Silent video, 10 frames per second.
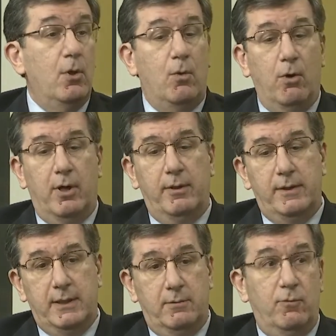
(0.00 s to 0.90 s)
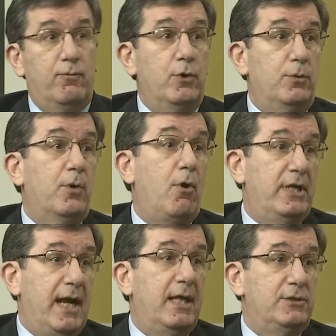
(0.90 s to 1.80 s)
or they can refer you to a
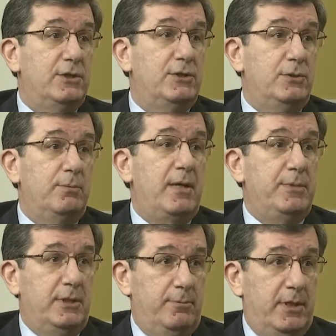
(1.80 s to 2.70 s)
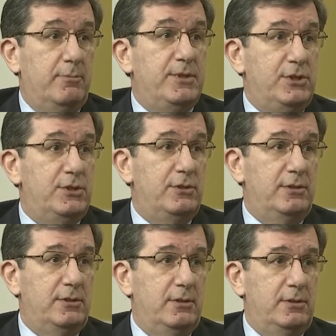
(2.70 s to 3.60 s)
cardiologist who might be in a better
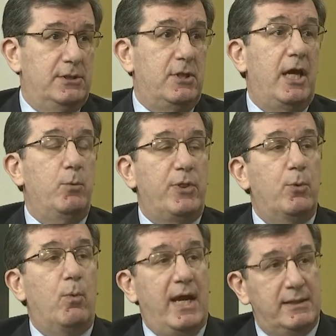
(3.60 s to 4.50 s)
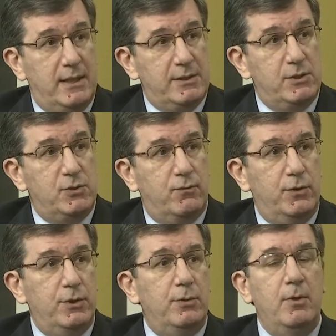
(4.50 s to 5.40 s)
position to decide what the right test is for
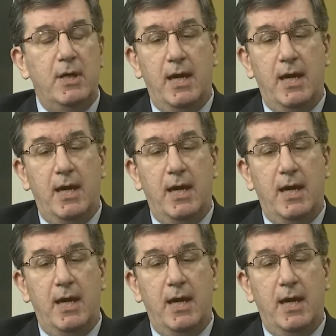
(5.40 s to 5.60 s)
you,